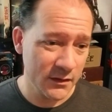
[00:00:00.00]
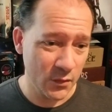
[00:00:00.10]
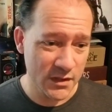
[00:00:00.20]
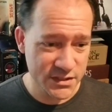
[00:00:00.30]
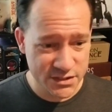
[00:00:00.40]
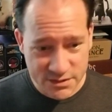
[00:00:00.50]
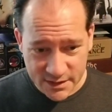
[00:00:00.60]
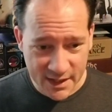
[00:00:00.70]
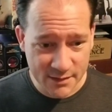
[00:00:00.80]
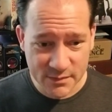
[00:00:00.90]
which
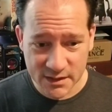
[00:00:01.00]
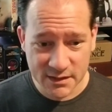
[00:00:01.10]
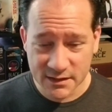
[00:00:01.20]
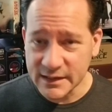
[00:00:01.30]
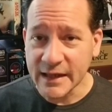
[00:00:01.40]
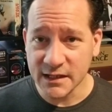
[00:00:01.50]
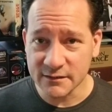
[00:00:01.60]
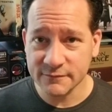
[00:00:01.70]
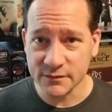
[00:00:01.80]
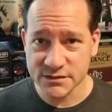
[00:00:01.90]
can be a
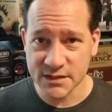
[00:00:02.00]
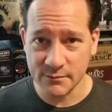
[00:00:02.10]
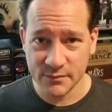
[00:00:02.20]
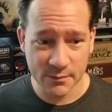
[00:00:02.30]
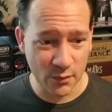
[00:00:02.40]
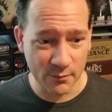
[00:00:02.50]
negative for some people.